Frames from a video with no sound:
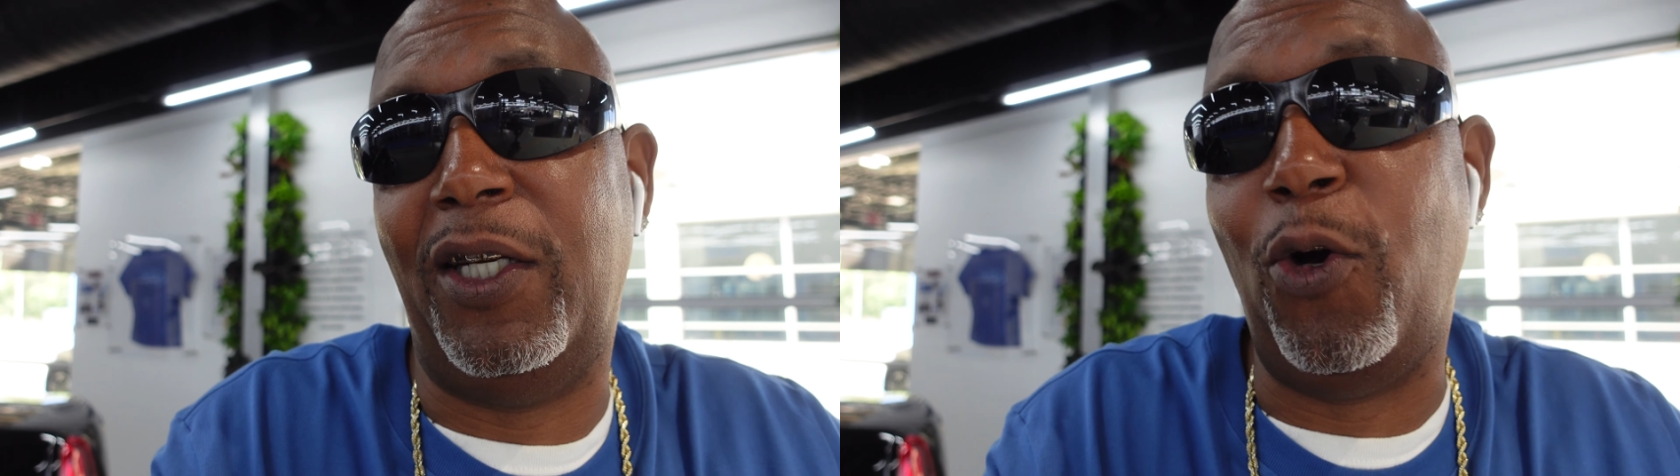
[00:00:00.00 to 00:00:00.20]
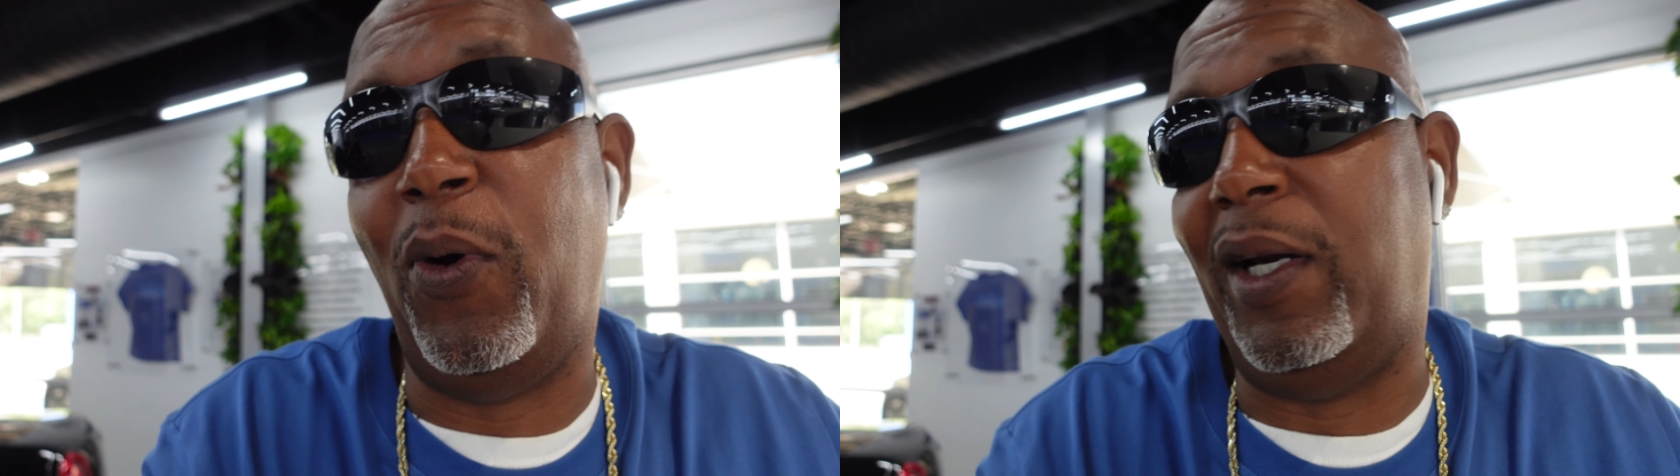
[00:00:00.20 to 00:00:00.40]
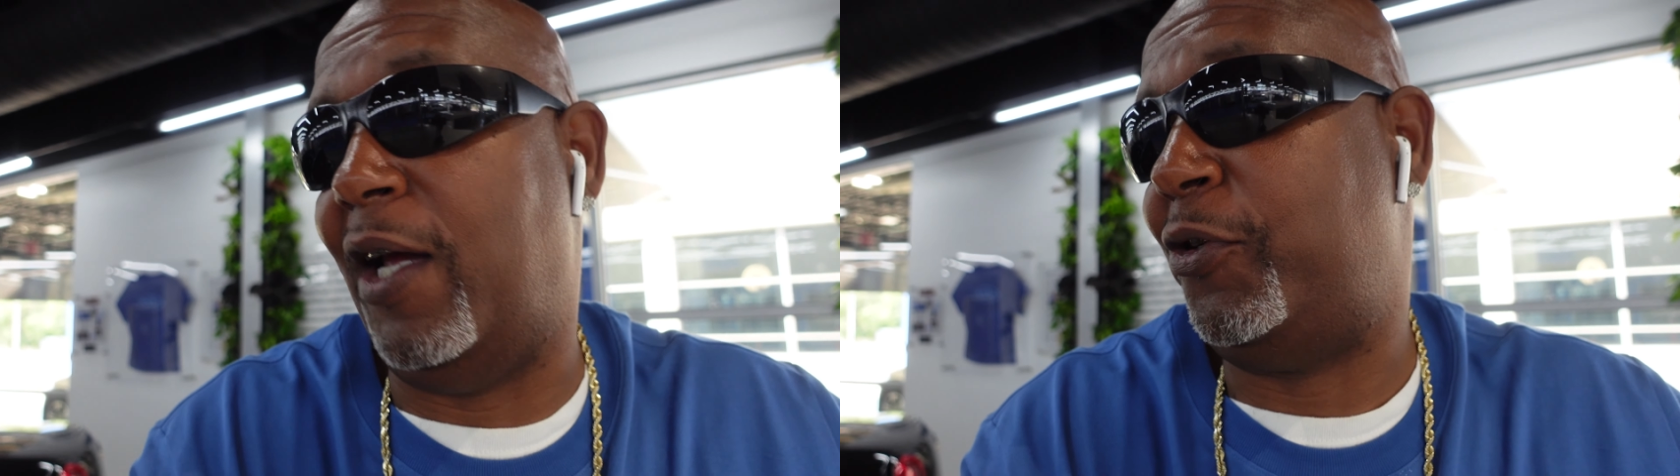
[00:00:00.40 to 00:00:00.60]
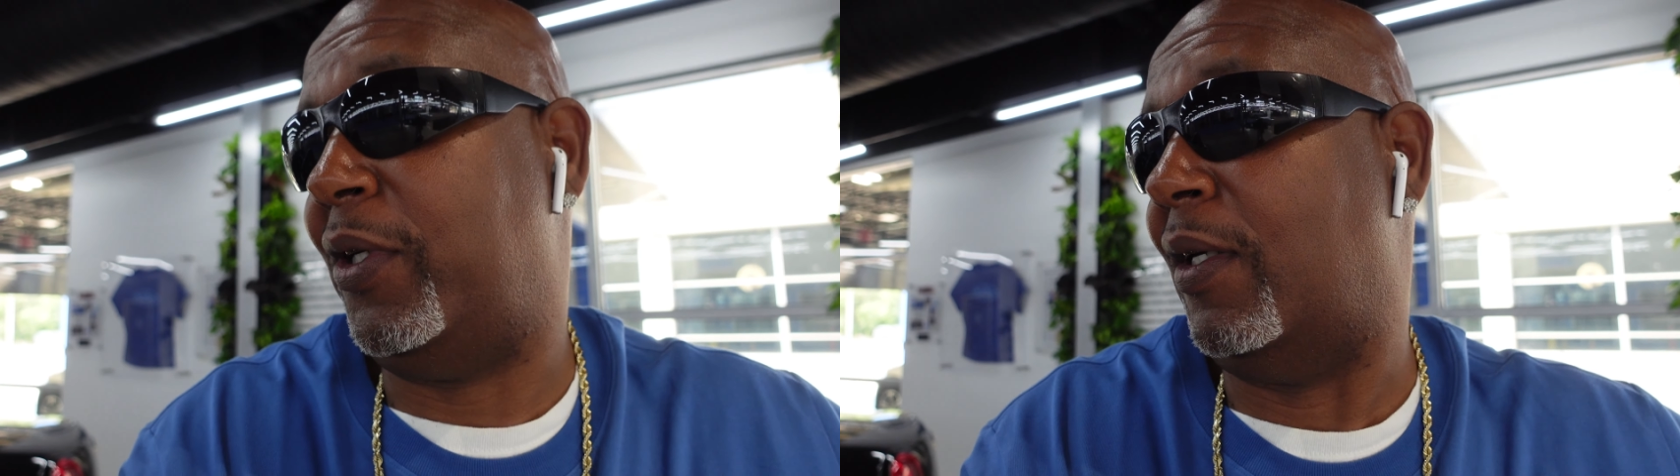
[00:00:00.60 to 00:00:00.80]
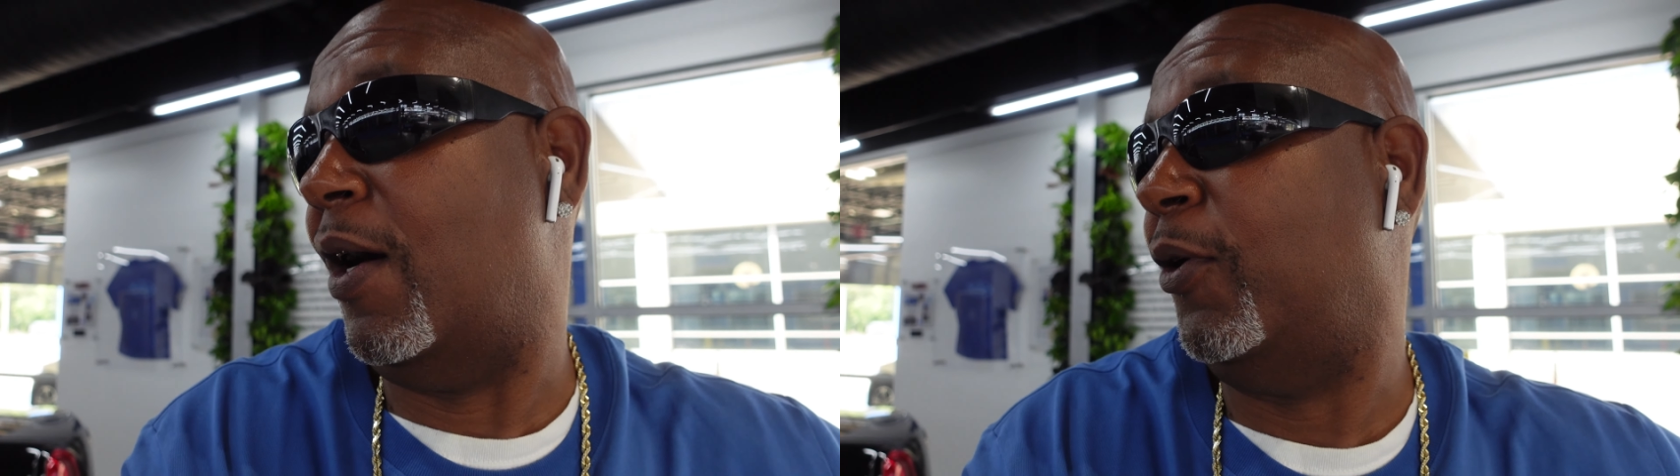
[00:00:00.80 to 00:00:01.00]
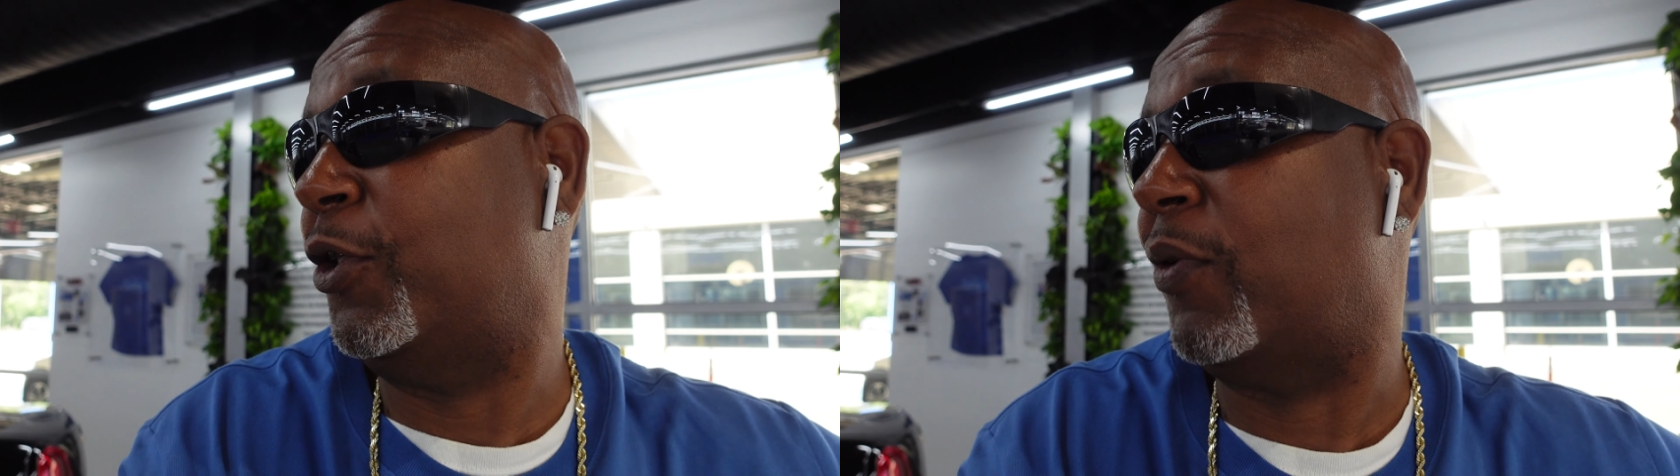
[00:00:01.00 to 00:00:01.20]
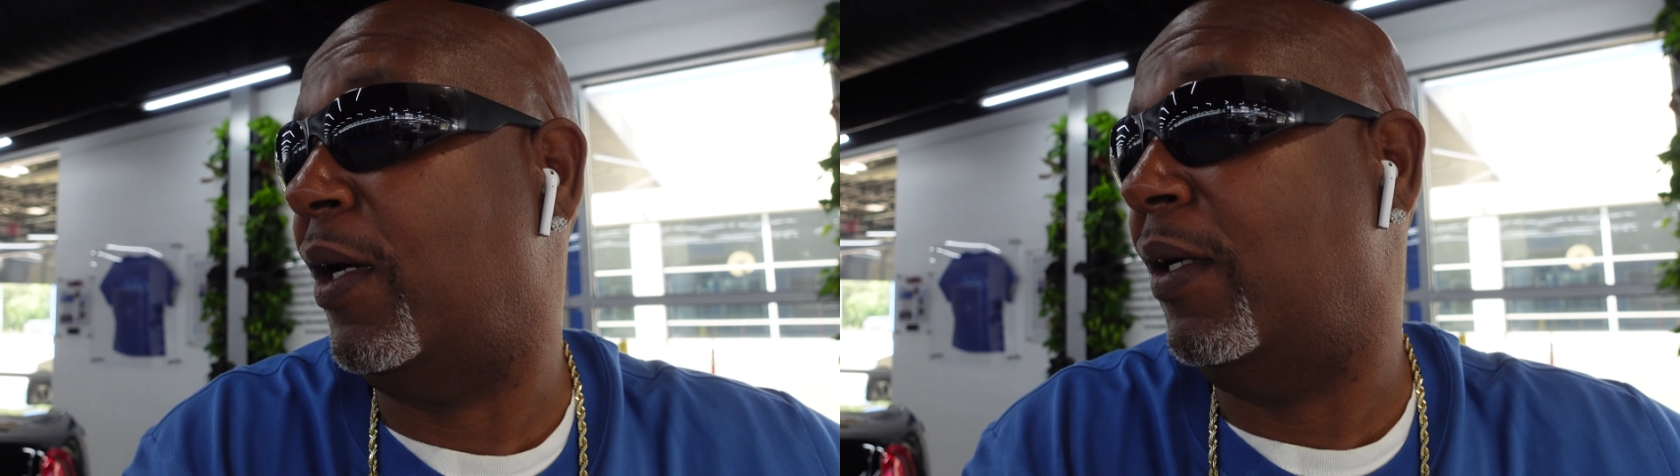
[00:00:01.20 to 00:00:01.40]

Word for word: to go electric and all this right